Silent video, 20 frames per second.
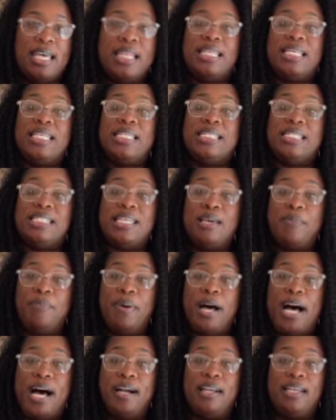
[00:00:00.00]
The zip
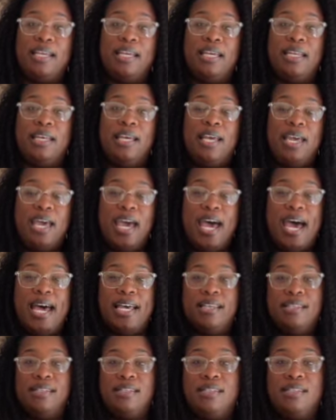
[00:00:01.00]
pocket
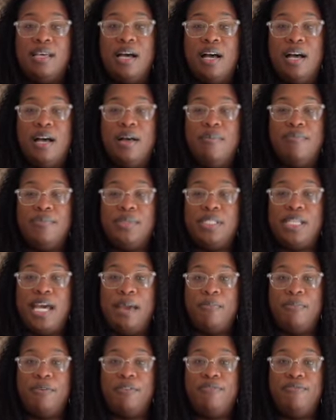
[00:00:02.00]
has some
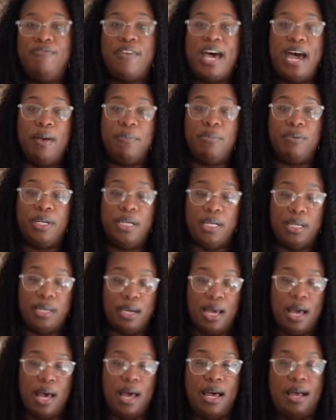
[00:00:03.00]
type of fabric